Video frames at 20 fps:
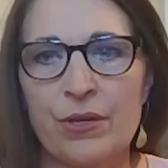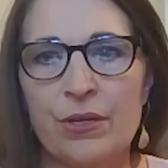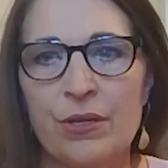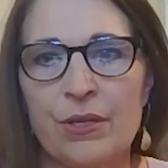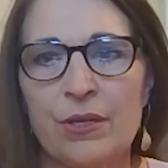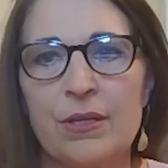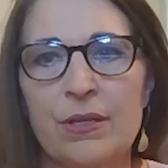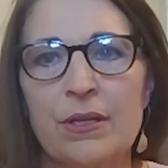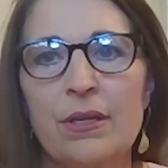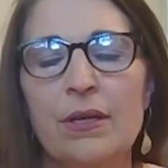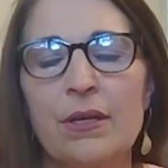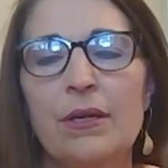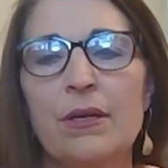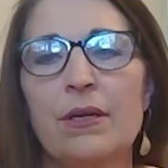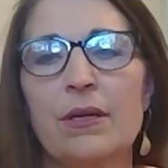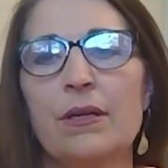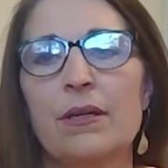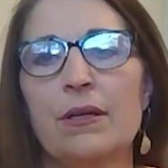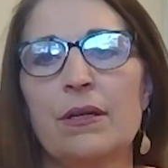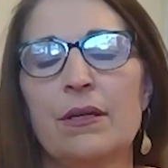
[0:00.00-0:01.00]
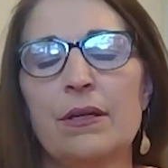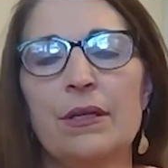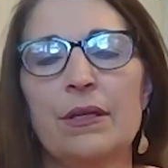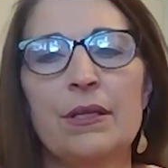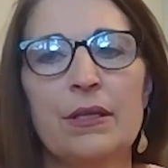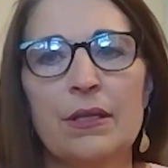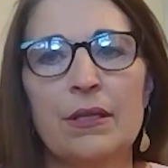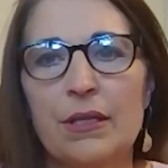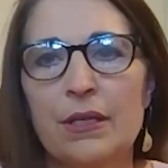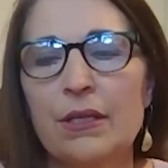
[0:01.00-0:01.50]
grid
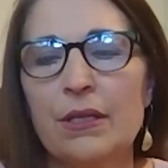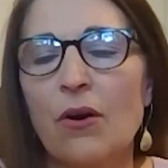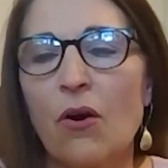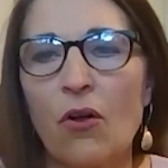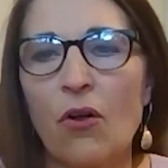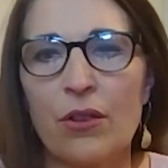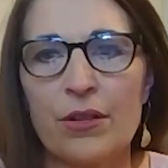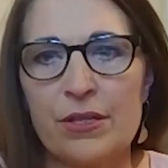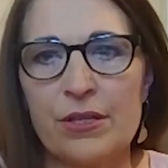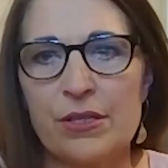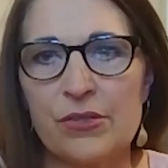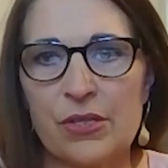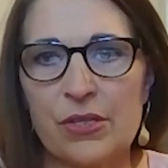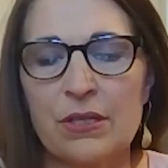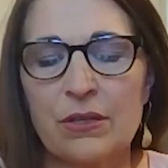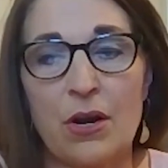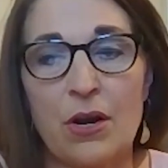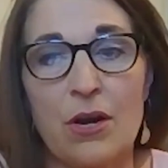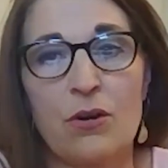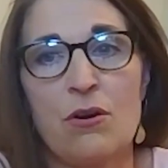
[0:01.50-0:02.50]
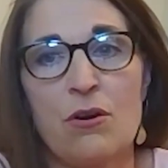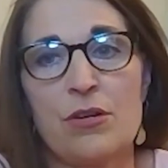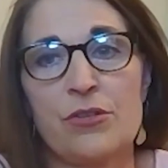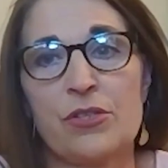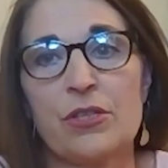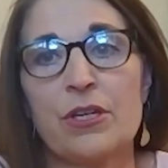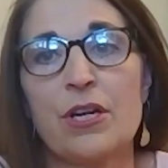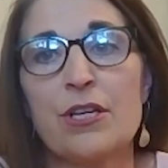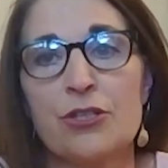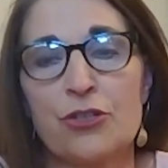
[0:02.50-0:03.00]
in all of these
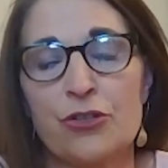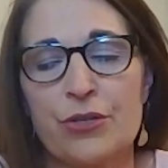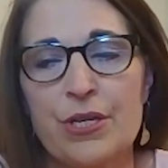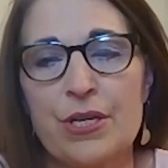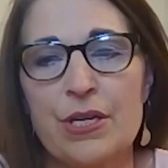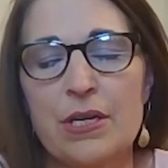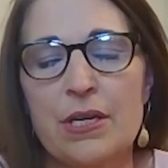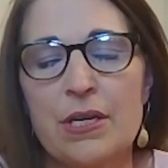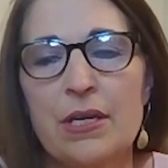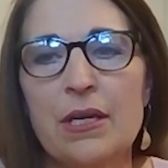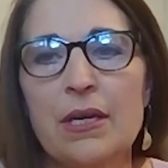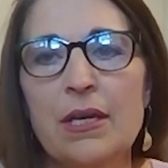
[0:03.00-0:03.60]
across the country.